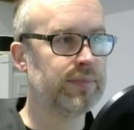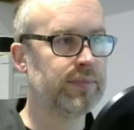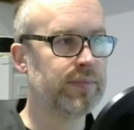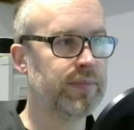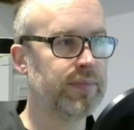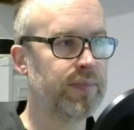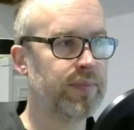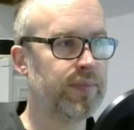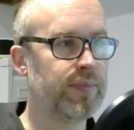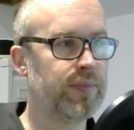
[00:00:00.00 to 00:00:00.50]

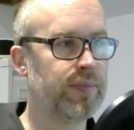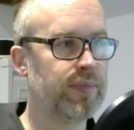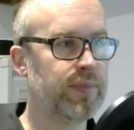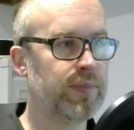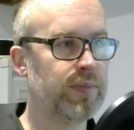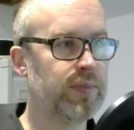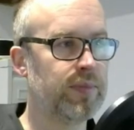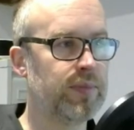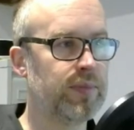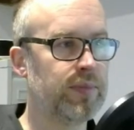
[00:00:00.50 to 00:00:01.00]

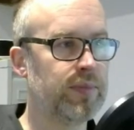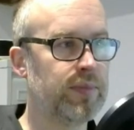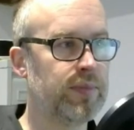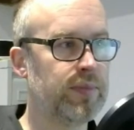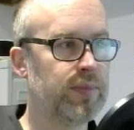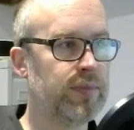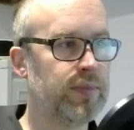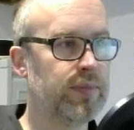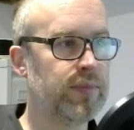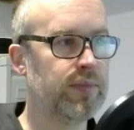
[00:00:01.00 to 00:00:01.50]

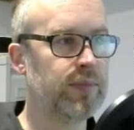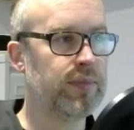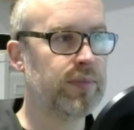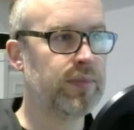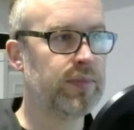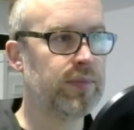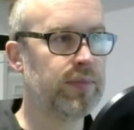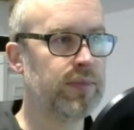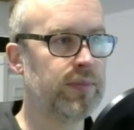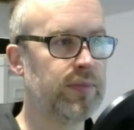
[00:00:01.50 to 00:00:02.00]

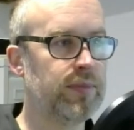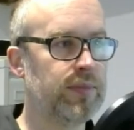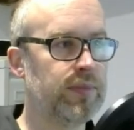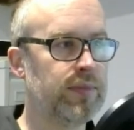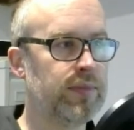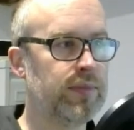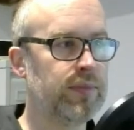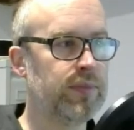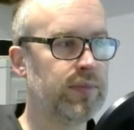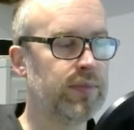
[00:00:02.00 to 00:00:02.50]

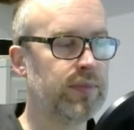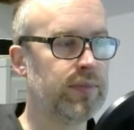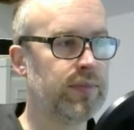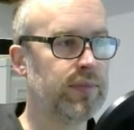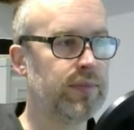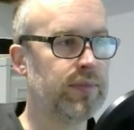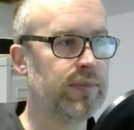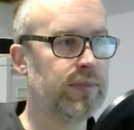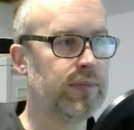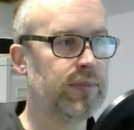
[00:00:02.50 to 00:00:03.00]

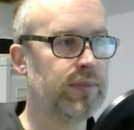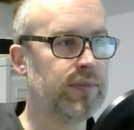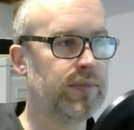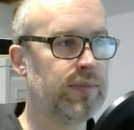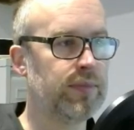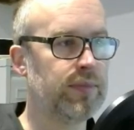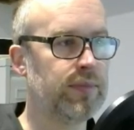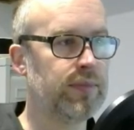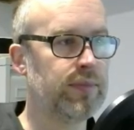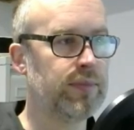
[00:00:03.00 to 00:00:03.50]

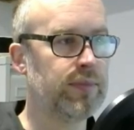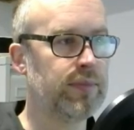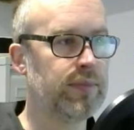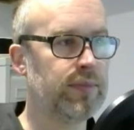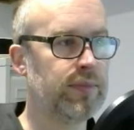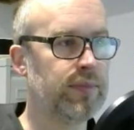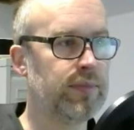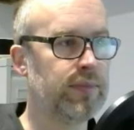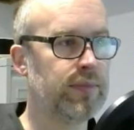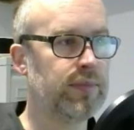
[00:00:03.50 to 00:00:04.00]

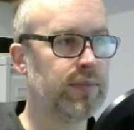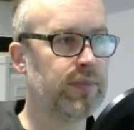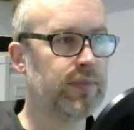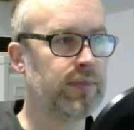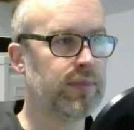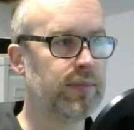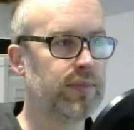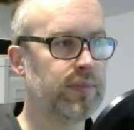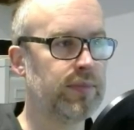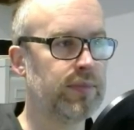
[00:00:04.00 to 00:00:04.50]

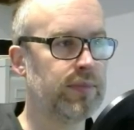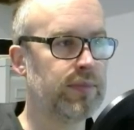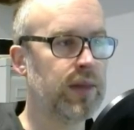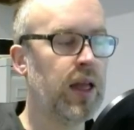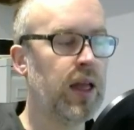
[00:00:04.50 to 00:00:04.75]
Nothing is said.